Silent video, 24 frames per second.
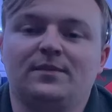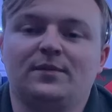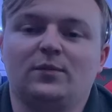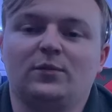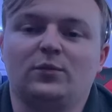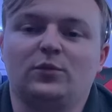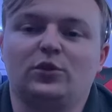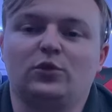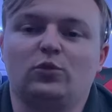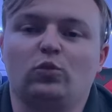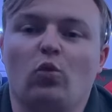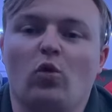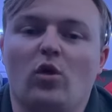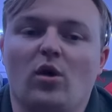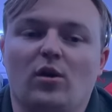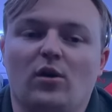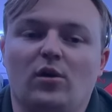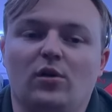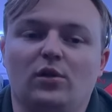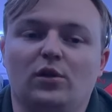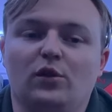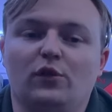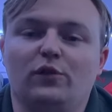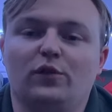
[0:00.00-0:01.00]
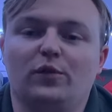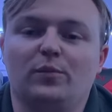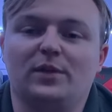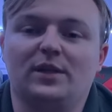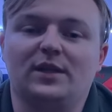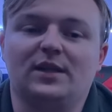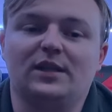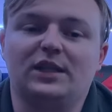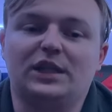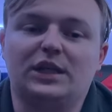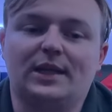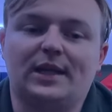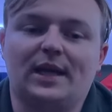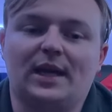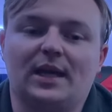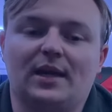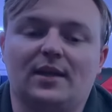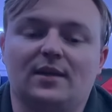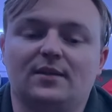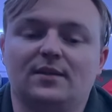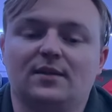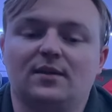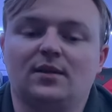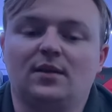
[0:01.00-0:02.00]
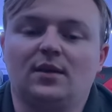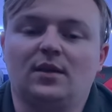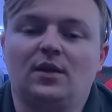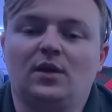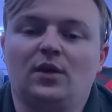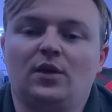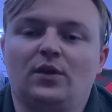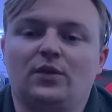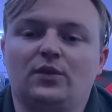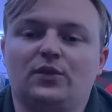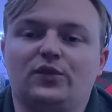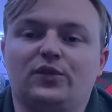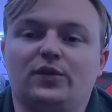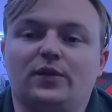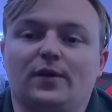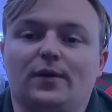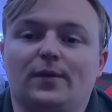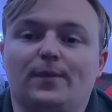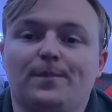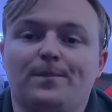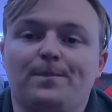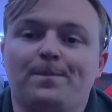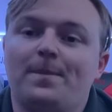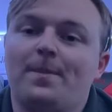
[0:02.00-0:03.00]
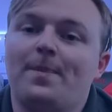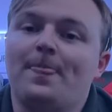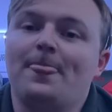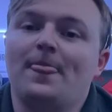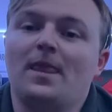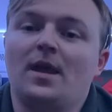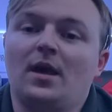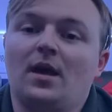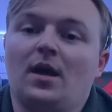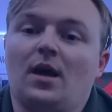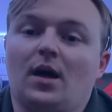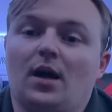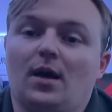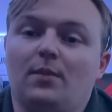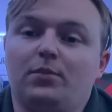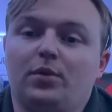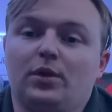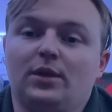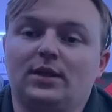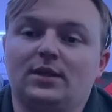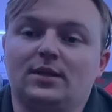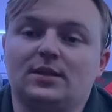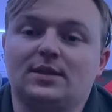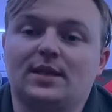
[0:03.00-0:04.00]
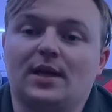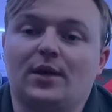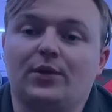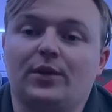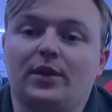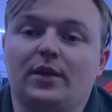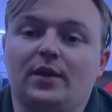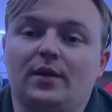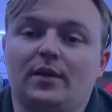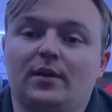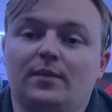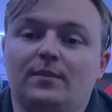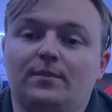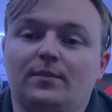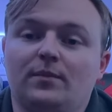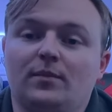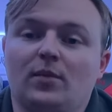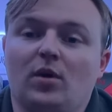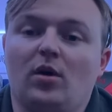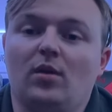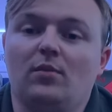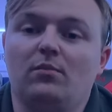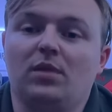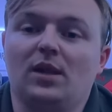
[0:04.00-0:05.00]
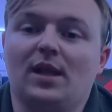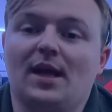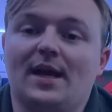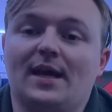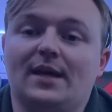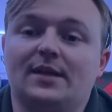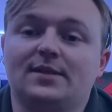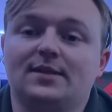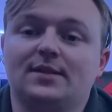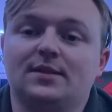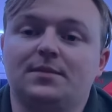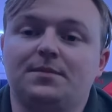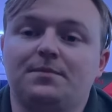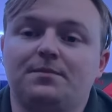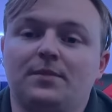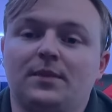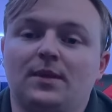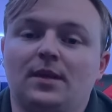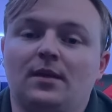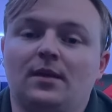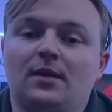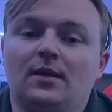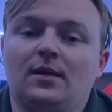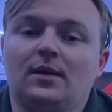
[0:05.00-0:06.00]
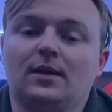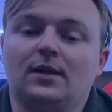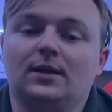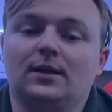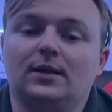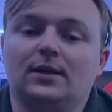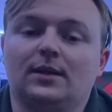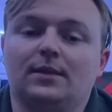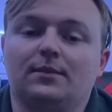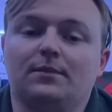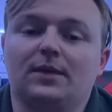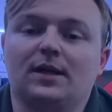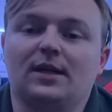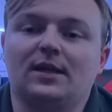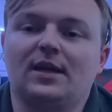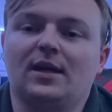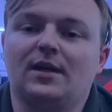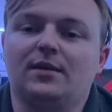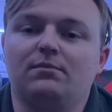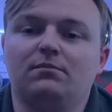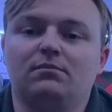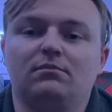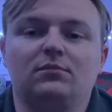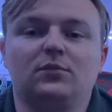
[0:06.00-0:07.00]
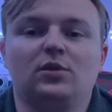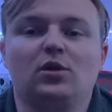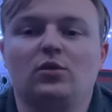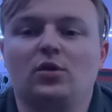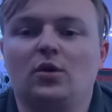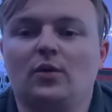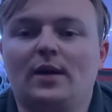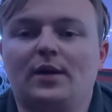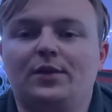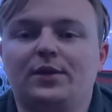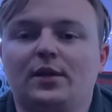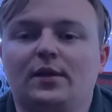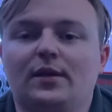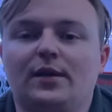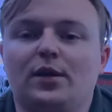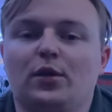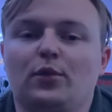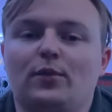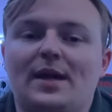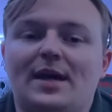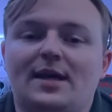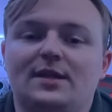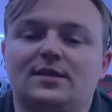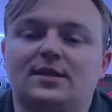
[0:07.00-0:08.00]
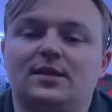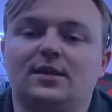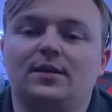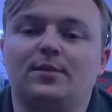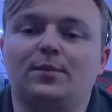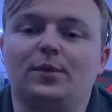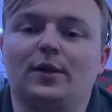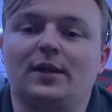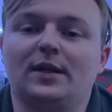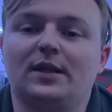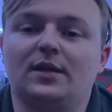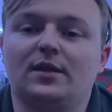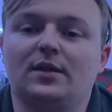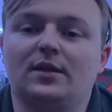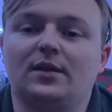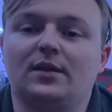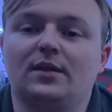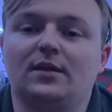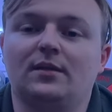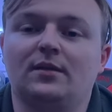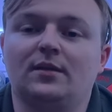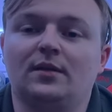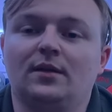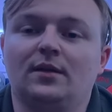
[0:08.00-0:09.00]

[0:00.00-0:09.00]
just walk all over me, and you can't. So I'm putting this out there on blast. Again, don't go out there and harass him or anything.